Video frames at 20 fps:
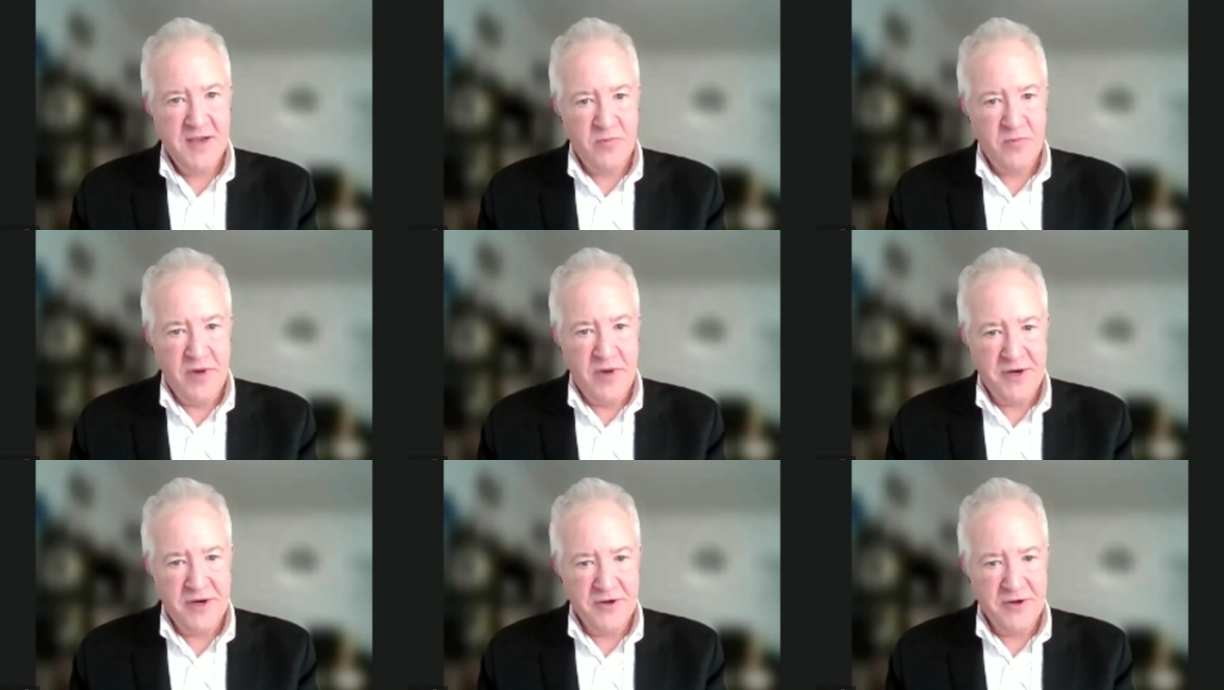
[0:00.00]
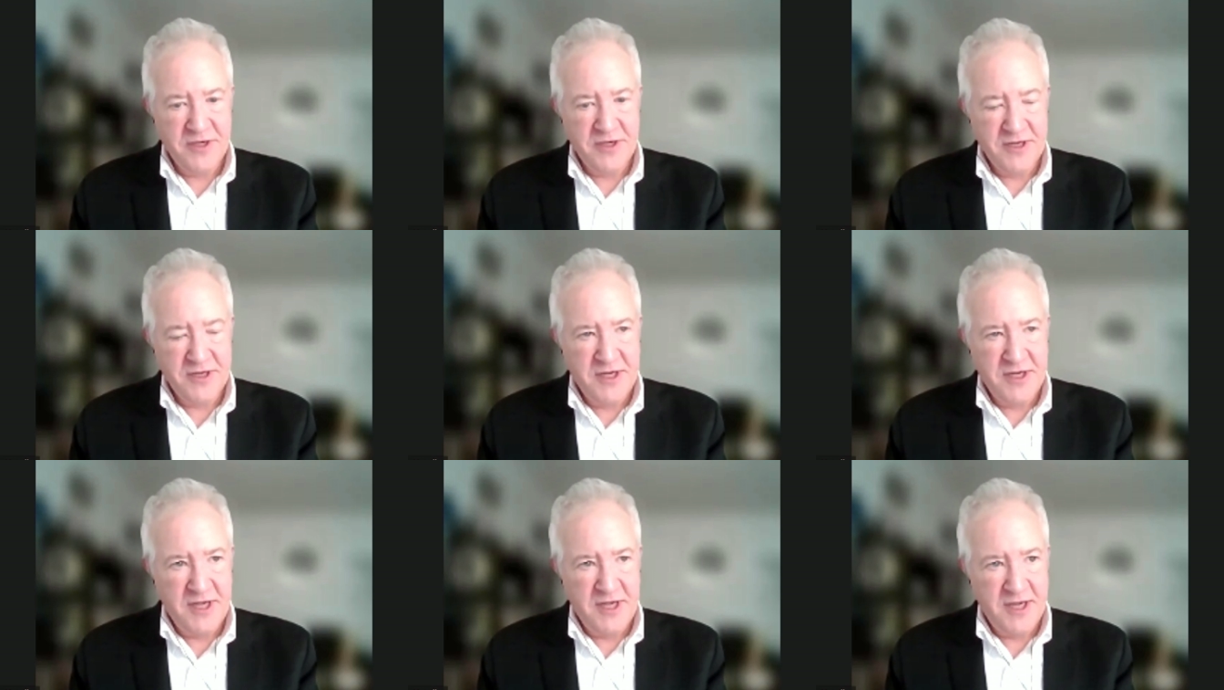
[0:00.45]
Read
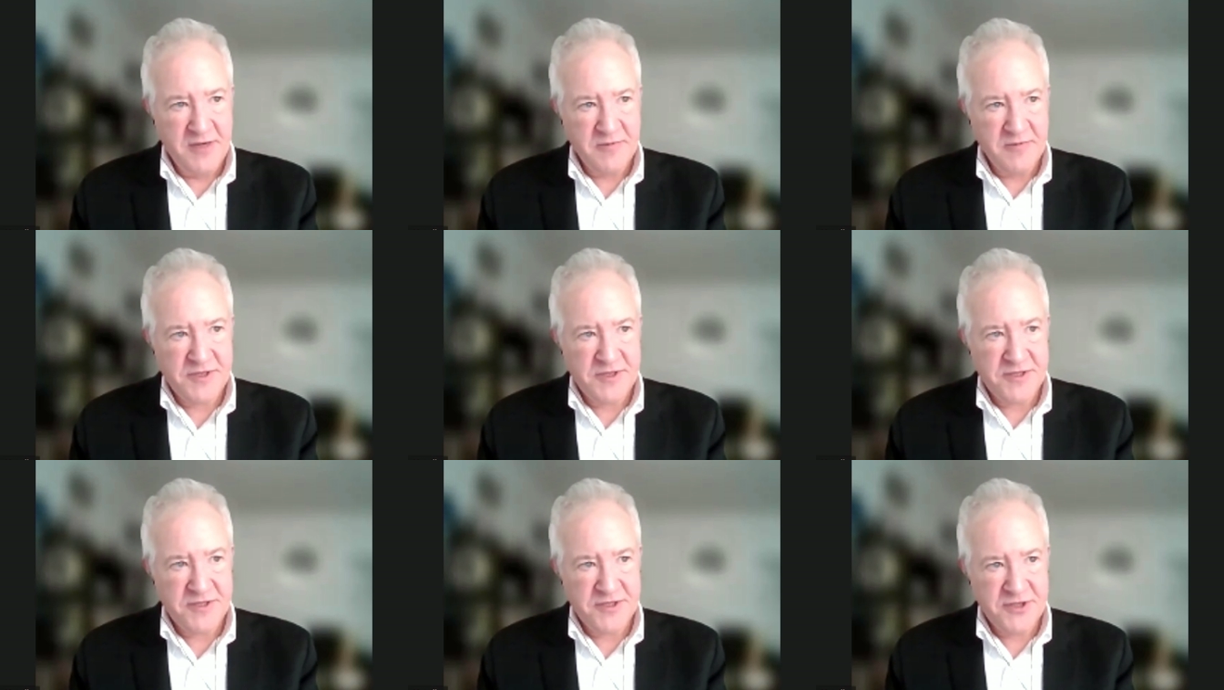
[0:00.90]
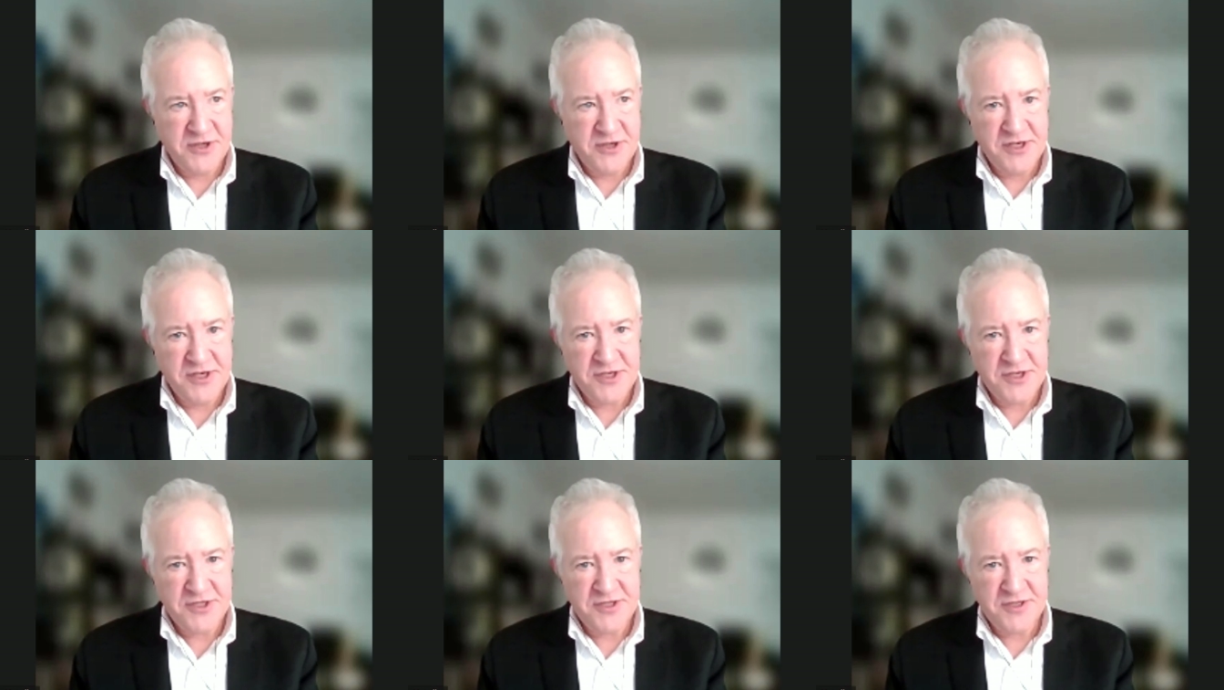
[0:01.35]
on and was
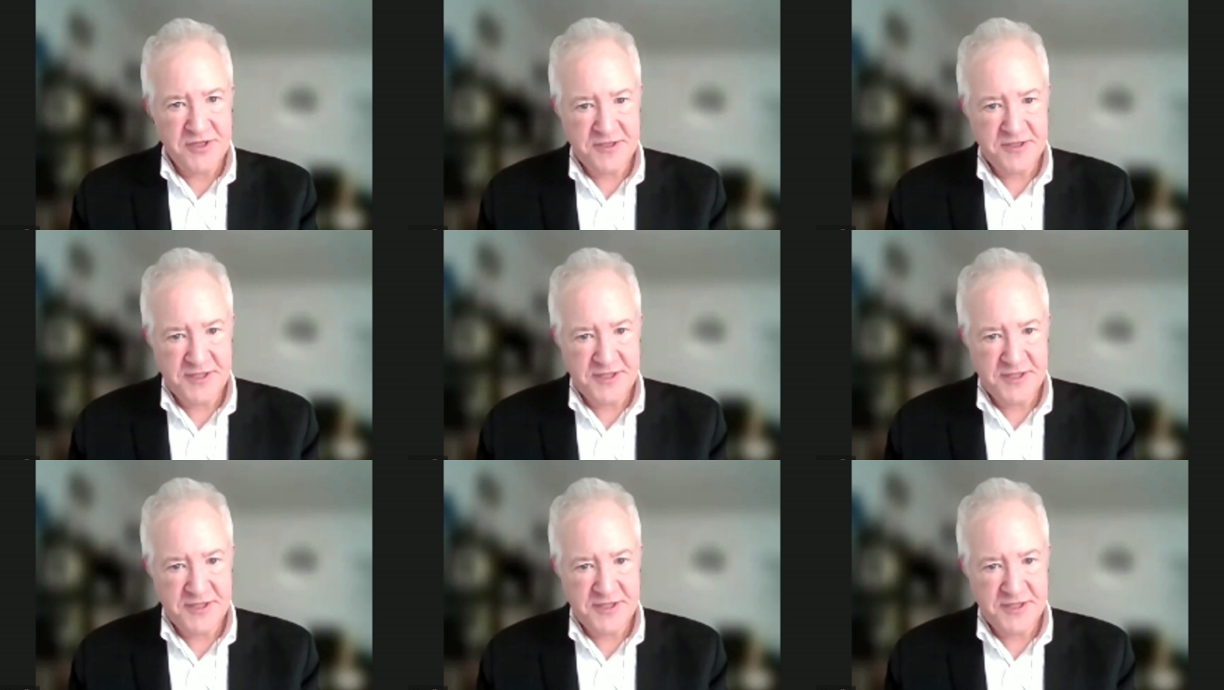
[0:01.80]
astonished to